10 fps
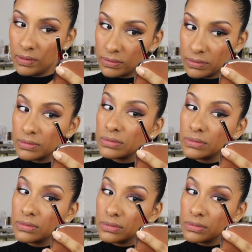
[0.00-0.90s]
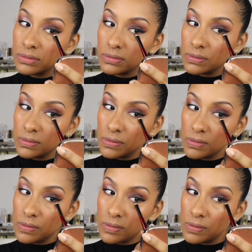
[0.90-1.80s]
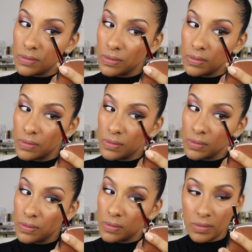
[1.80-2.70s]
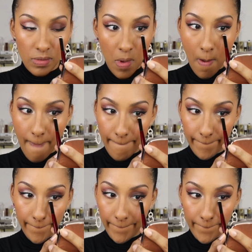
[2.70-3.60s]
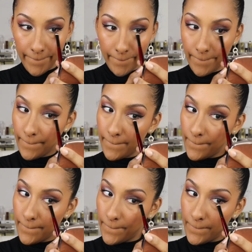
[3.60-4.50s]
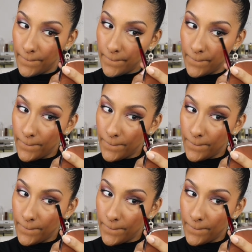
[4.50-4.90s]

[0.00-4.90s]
(silence)